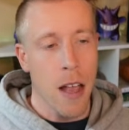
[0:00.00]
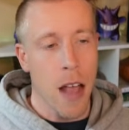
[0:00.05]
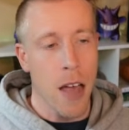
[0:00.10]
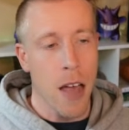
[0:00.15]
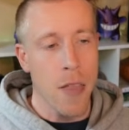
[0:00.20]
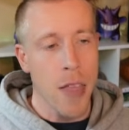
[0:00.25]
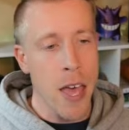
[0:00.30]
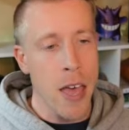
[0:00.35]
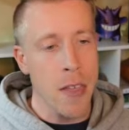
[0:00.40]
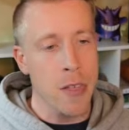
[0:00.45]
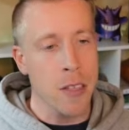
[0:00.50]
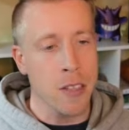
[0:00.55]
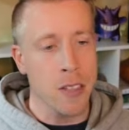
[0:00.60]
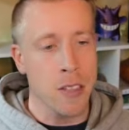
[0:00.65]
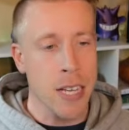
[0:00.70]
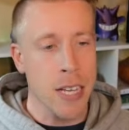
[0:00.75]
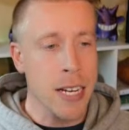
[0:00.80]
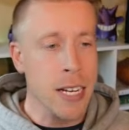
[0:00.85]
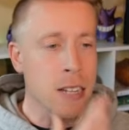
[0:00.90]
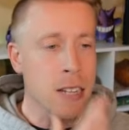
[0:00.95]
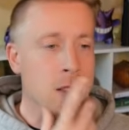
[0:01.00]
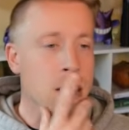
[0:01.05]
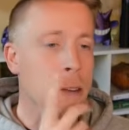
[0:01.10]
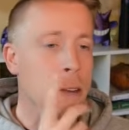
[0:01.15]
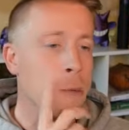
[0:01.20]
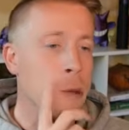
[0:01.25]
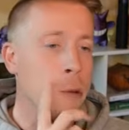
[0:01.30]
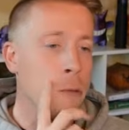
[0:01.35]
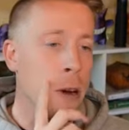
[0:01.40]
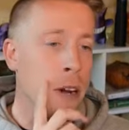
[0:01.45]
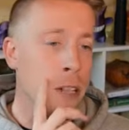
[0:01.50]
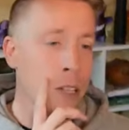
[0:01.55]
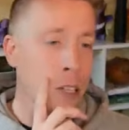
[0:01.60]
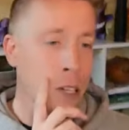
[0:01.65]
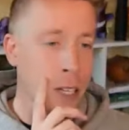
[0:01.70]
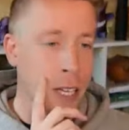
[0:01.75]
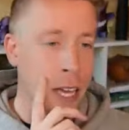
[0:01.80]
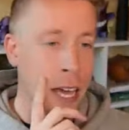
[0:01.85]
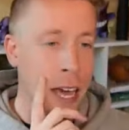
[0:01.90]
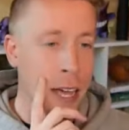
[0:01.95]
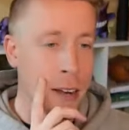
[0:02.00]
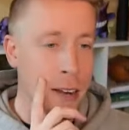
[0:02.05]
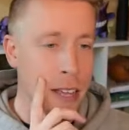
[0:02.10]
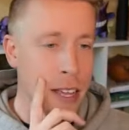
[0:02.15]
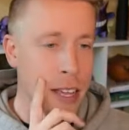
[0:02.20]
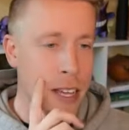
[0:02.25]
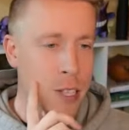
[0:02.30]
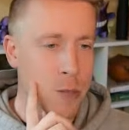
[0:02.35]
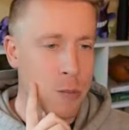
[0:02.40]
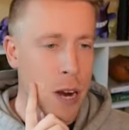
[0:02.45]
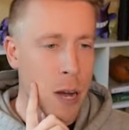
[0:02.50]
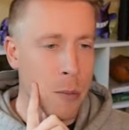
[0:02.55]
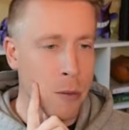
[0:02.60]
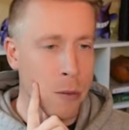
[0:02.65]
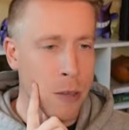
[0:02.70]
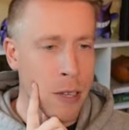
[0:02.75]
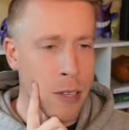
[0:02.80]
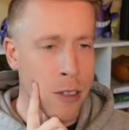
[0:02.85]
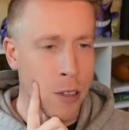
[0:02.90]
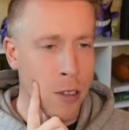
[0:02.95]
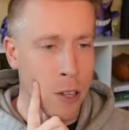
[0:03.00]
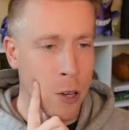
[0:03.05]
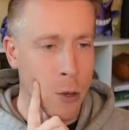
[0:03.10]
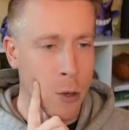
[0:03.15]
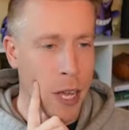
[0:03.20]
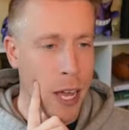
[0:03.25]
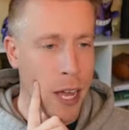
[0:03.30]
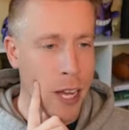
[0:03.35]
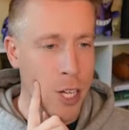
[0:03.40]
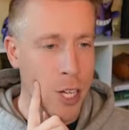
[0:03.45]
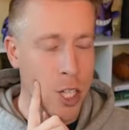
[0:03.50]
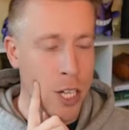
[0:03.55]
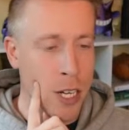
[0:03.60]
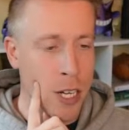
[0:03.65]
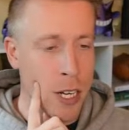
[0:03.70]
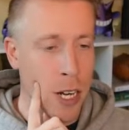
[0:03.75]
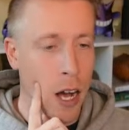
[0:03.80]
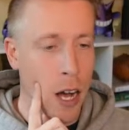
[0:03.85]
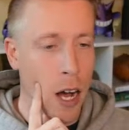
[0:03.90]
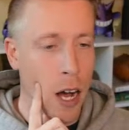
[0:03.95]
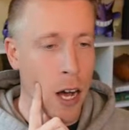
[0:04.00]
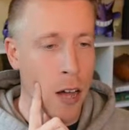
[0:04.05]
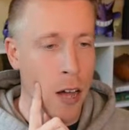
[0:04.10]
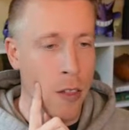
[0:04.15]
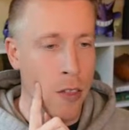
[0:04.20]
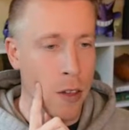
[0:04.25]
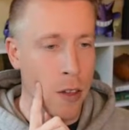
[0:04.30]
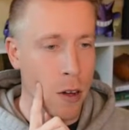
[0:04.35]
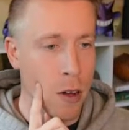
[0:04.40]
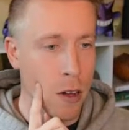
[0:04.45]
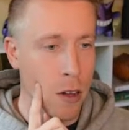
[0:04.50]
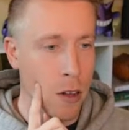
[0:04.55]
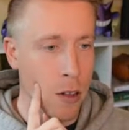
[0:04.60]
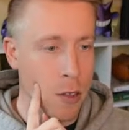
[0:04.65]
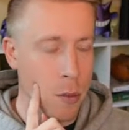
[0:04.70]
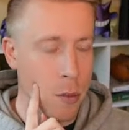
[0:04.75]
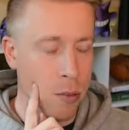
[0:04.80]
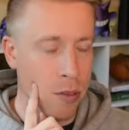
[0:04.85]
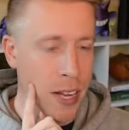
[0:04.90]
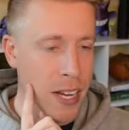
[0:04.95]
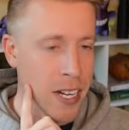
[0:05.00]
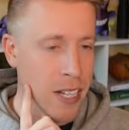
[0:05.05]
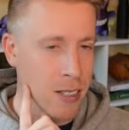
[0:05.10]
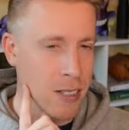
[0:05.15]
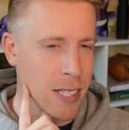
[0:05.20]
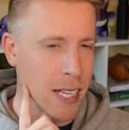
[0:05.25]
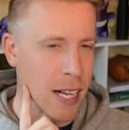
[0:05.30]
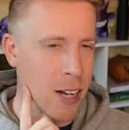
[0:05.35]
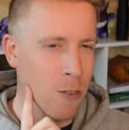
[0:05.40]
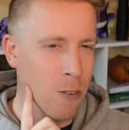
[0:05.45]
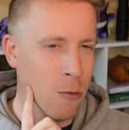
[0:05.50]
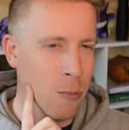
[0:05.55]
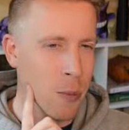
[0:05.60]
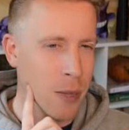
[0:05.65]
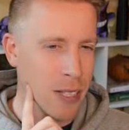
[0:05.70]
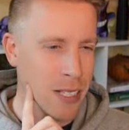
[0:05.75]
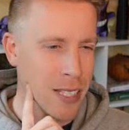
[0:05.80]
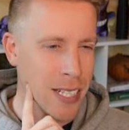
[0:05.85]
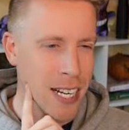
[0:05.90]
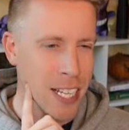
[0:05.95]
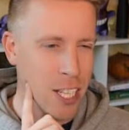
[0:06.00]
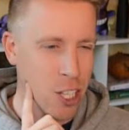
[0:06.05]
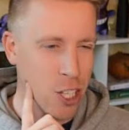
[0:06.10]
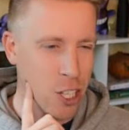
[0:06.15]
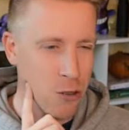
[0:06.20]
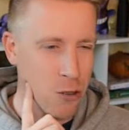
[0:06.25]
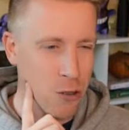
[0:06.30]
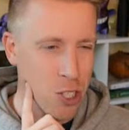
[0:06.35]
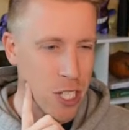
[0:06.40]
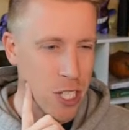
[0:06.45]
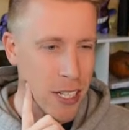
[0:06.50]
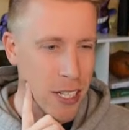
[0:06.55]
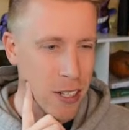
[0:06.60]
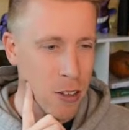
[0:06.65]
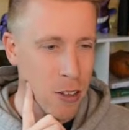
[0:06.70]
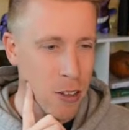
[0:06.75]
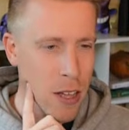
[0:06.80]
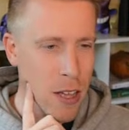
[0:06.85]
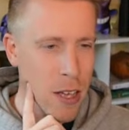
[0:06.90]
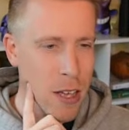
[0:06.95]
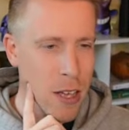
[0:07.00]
And then the second thing we want to look at is probably the location on the plate itself, but it's not a huge deal